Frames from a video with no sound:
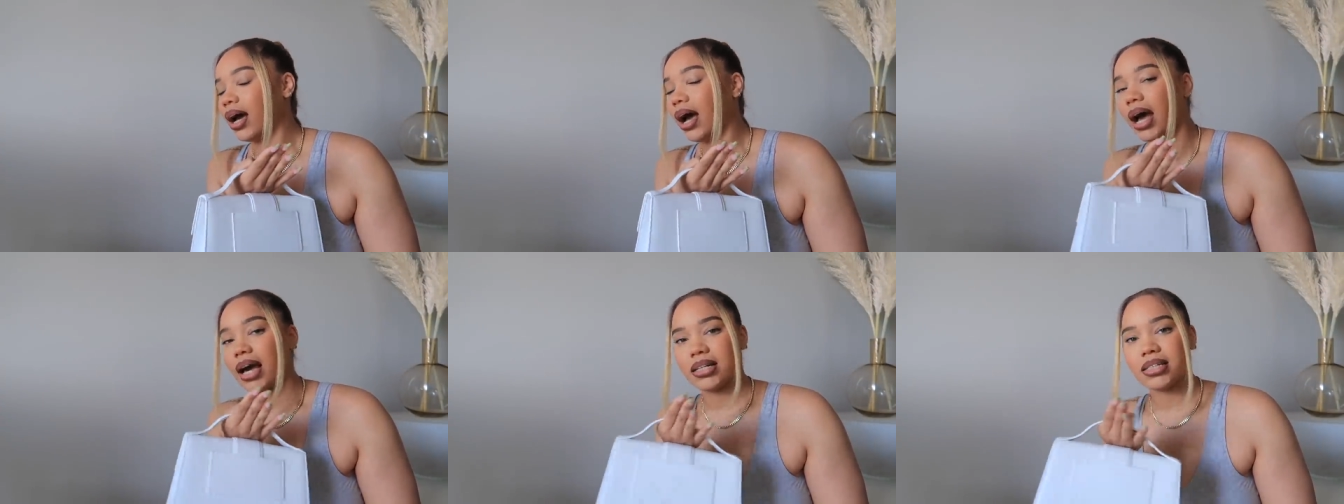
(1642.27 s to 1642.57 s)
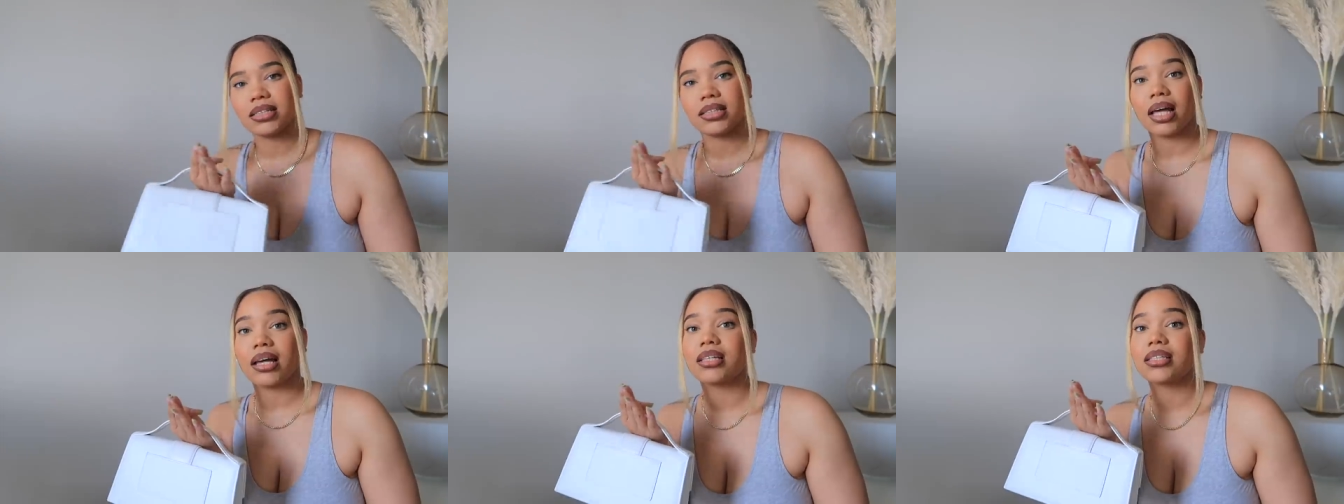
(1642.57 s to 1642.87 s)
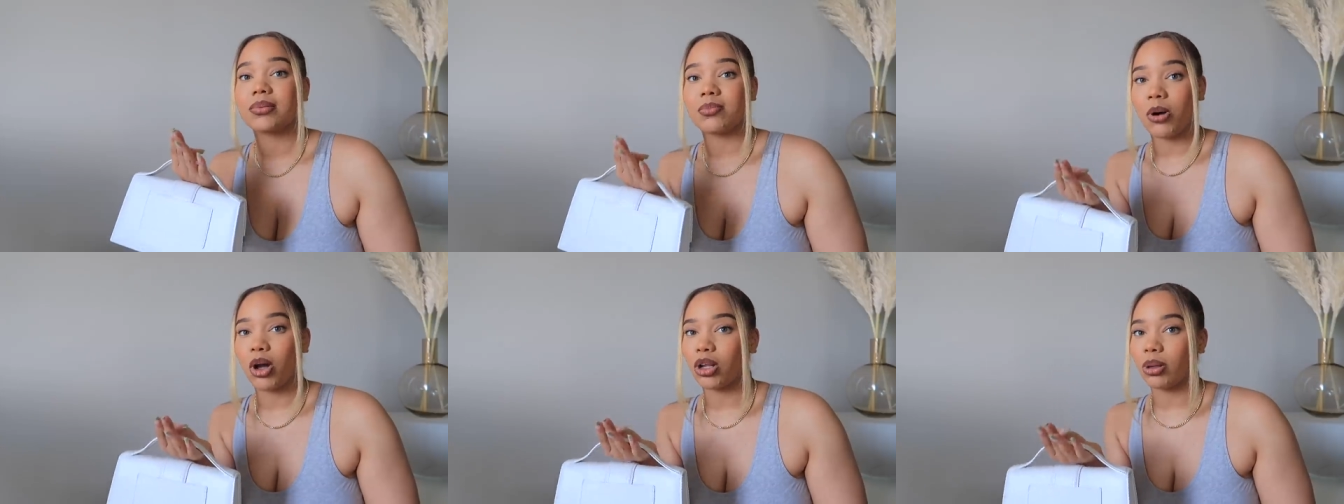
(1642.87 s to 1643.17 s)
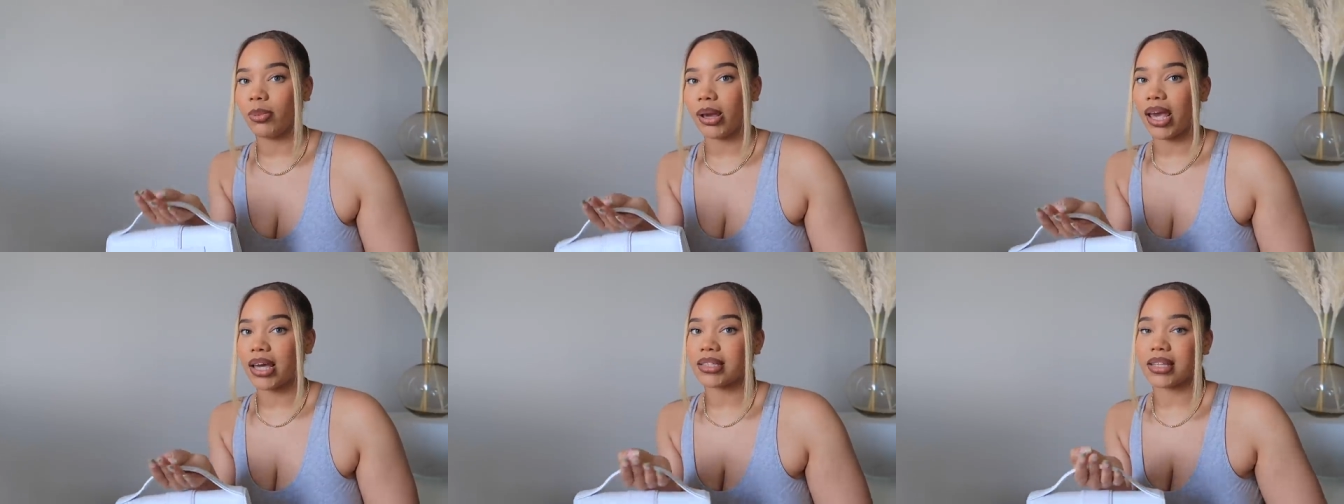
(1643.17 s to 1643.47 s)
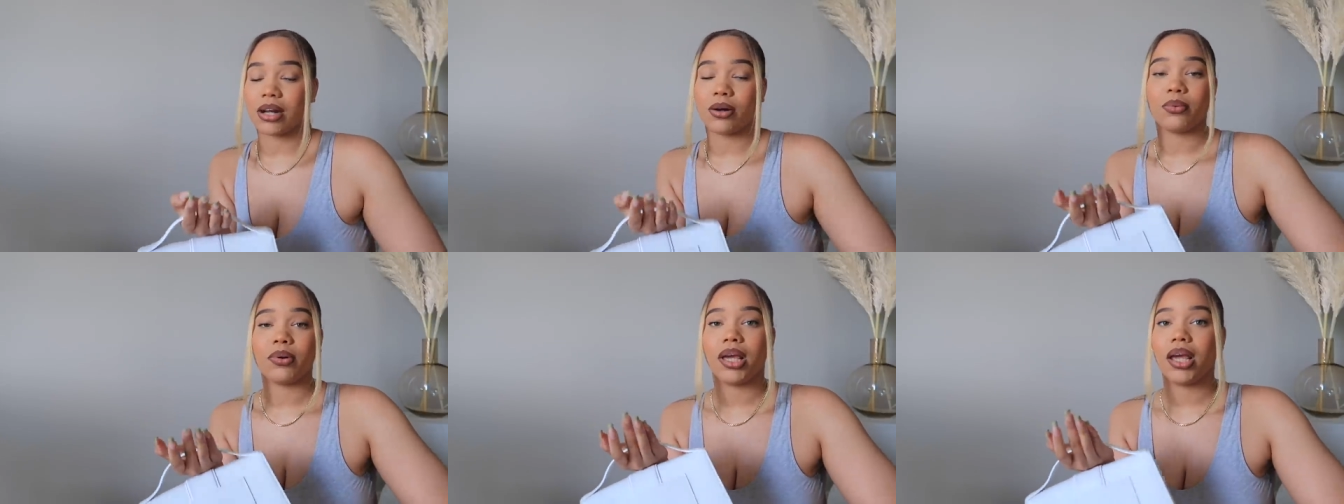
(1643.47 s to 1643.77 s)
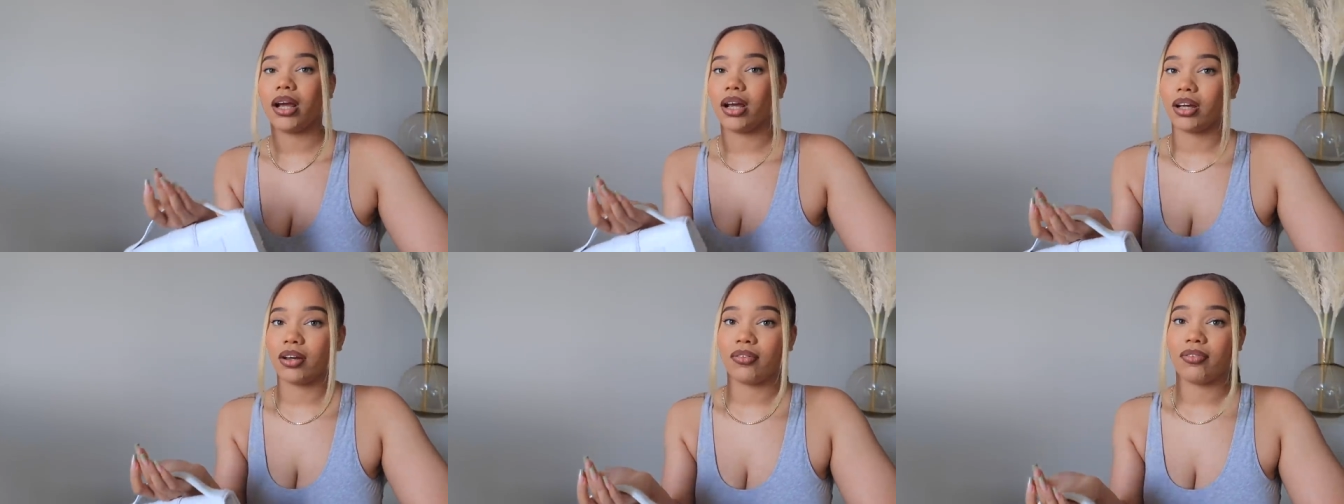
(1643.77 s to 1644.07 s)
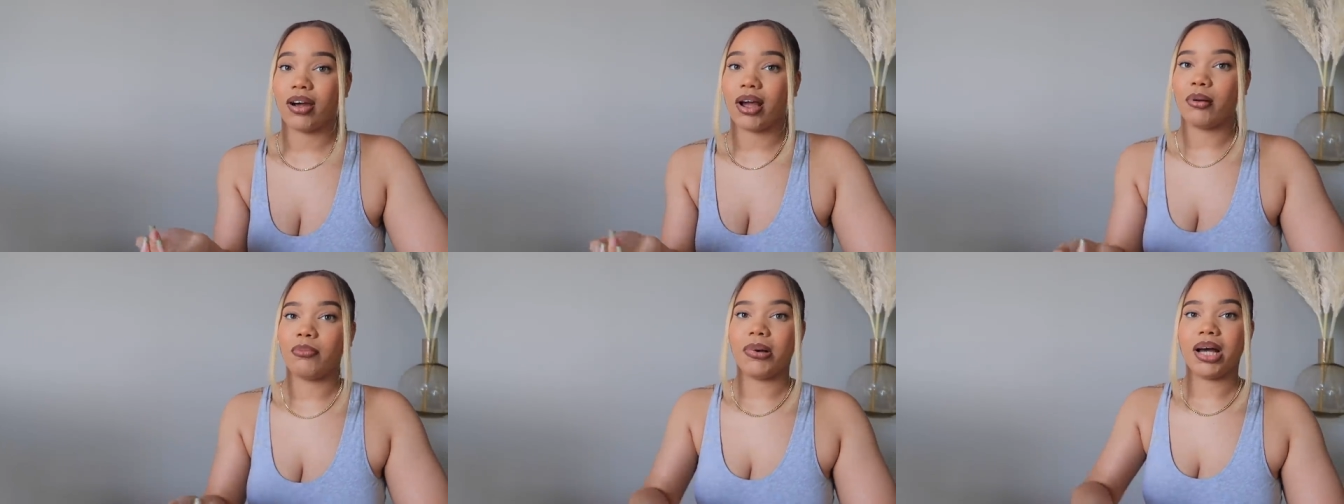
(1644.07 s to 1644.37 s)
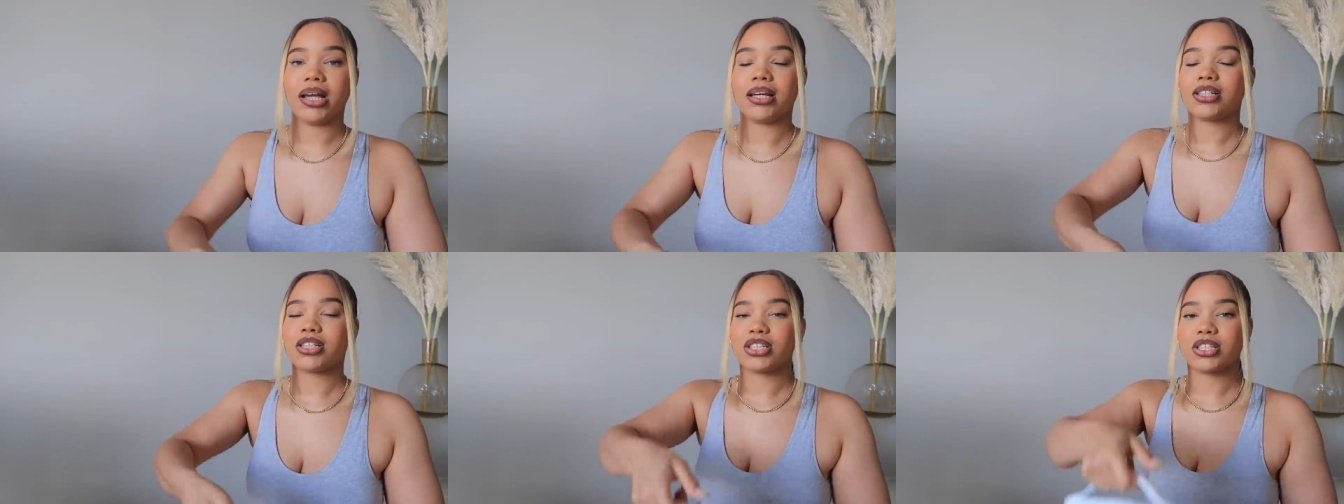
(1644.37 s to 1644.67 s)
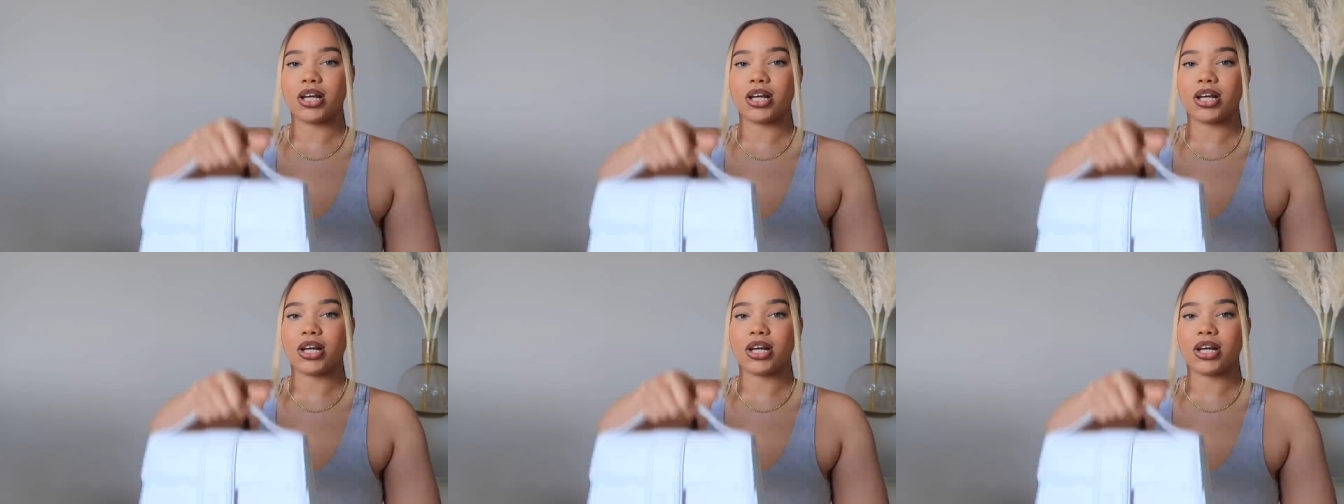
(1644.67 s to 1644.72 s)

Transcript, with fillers: I just like smaller bags. I don't carry around much.